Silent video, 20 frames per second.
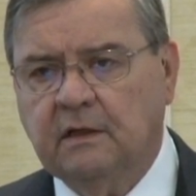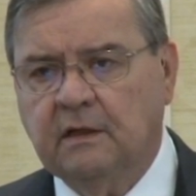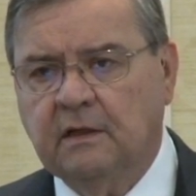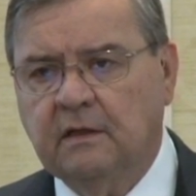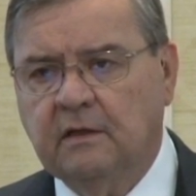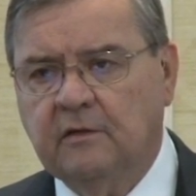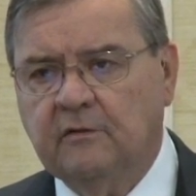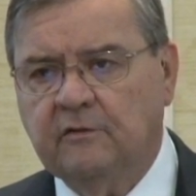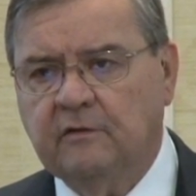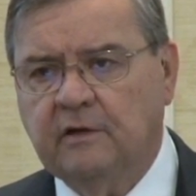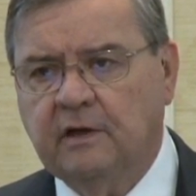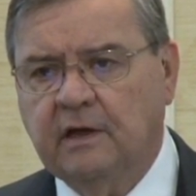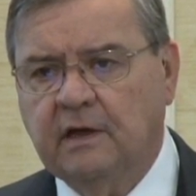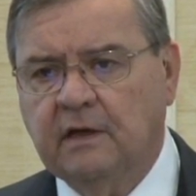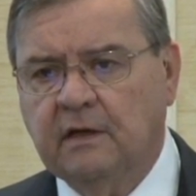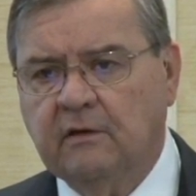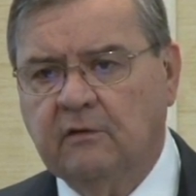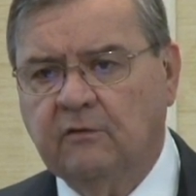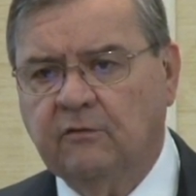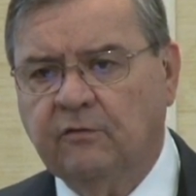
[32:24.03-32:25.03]
in these
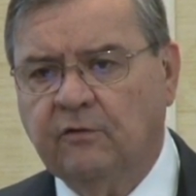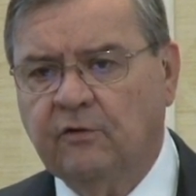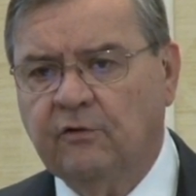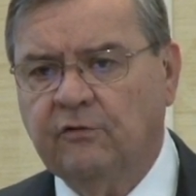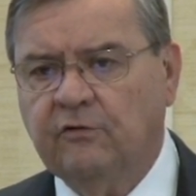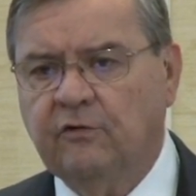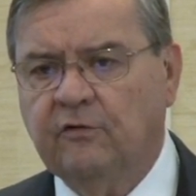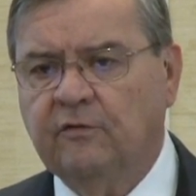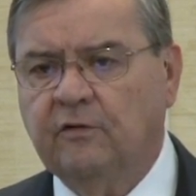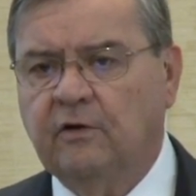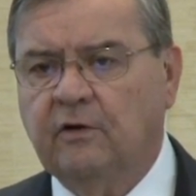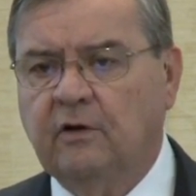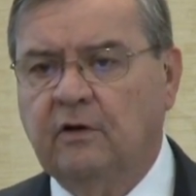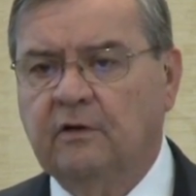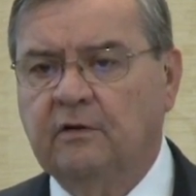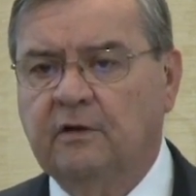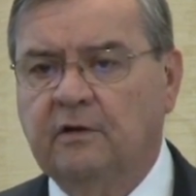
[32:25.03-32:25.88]
data is, first of all,